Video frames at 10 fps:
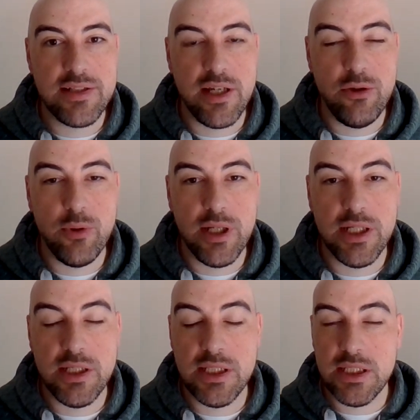
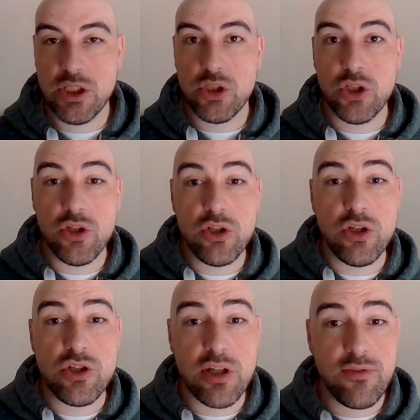So
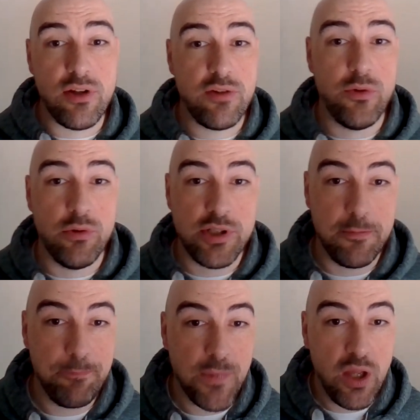good stuff to look forward
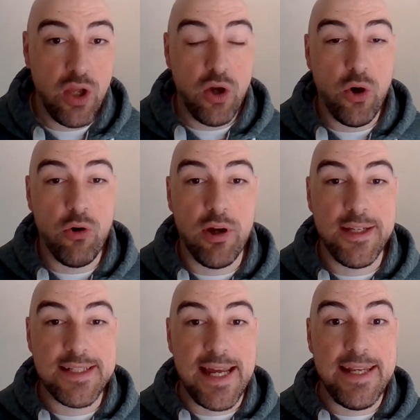to. All
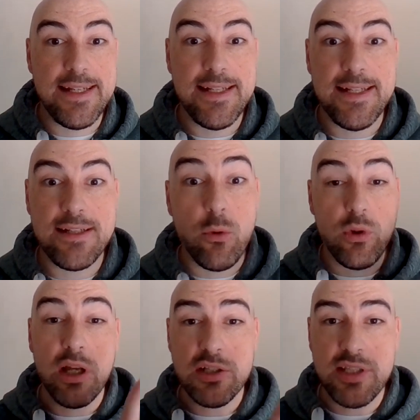right.
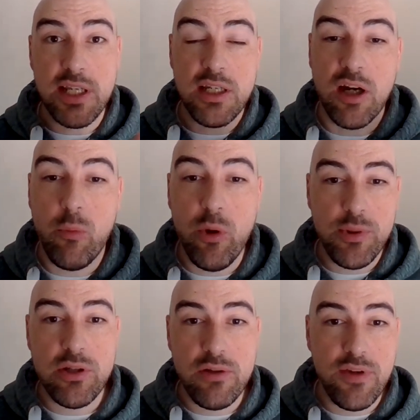Last thing, I will
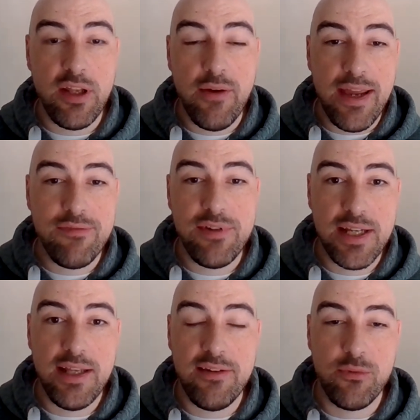be doing a video every
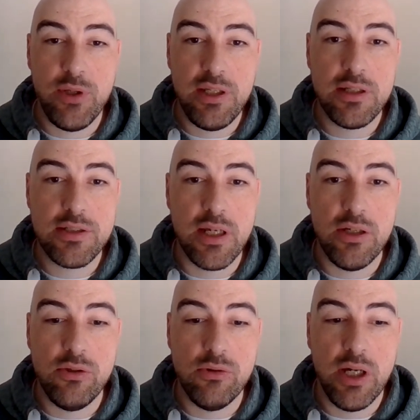day this week.
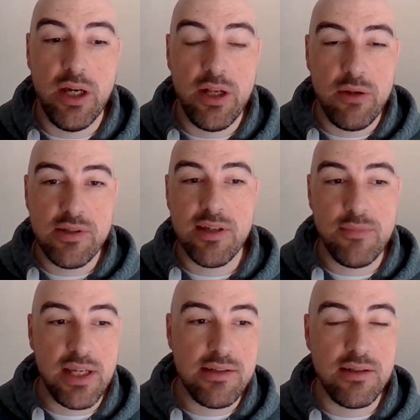So I know in
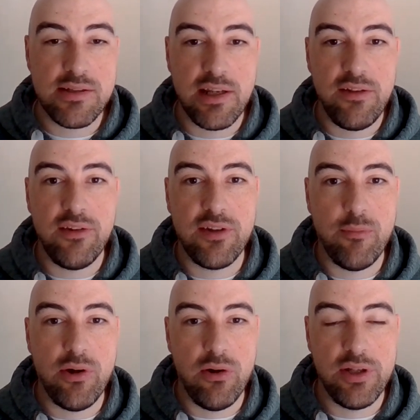some days, as I said, in the
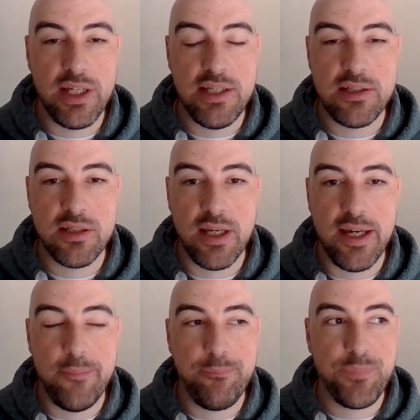summer holidays,
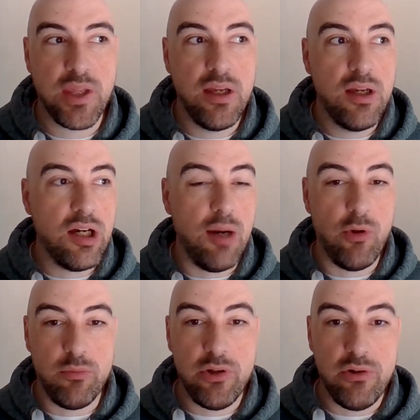I'm not
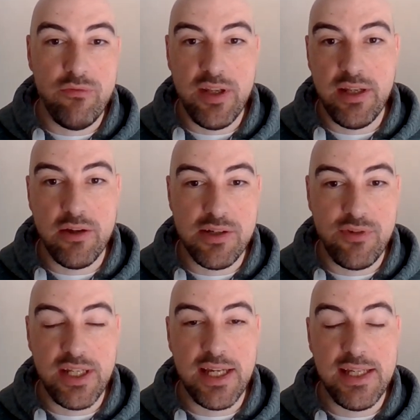going to be doing videos
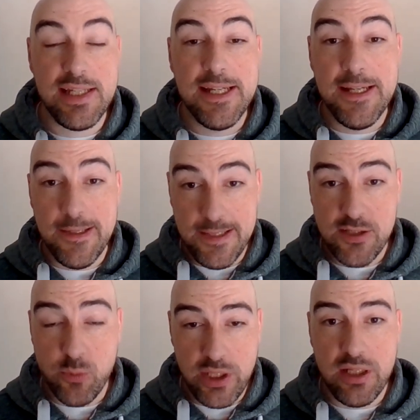every day.
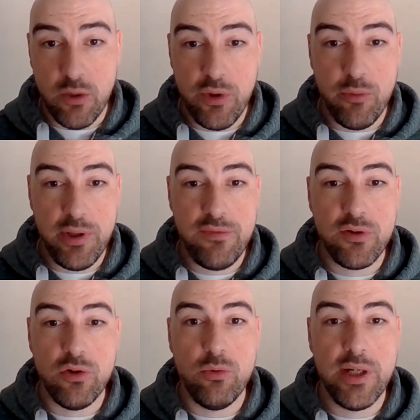This week I will be
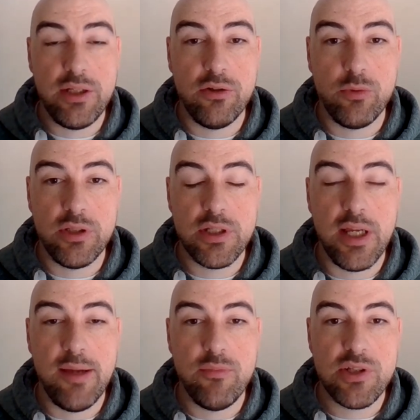for Galway Goodwood.
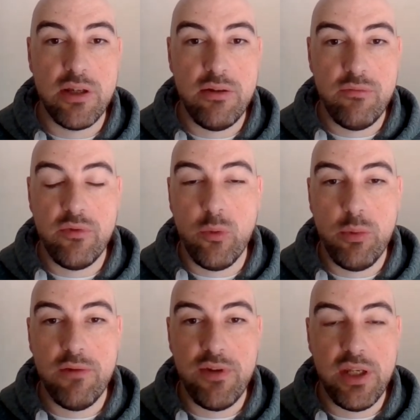So there will
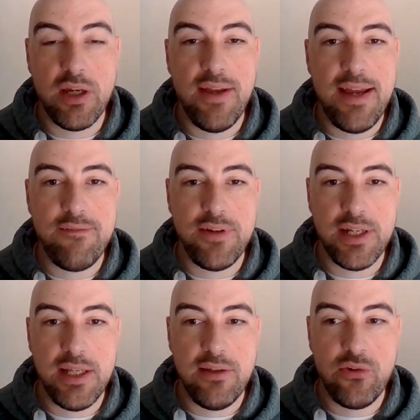be a video every
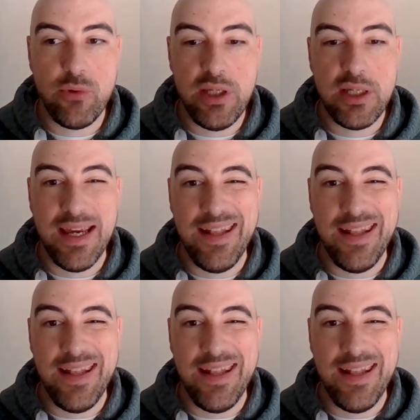day this week.